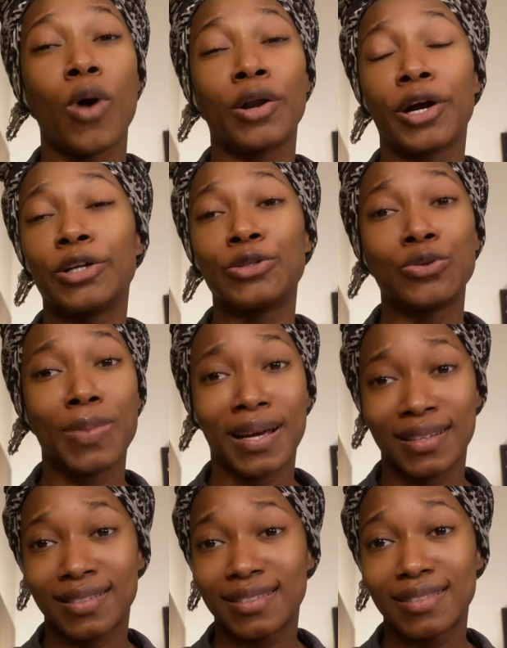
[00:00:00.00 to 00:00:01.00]
one or two
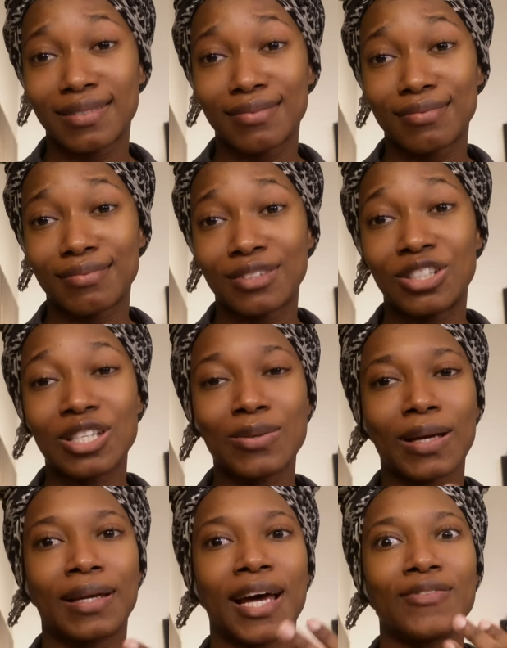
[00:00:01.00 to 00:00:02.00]
bites just
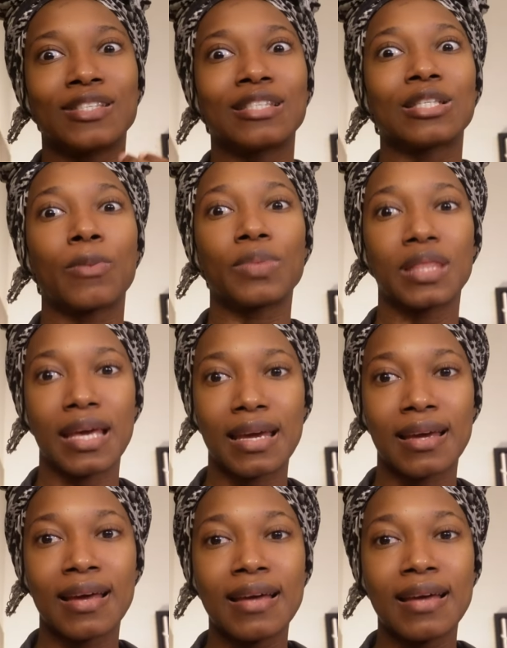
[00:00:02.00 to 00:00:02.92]
so I could have something.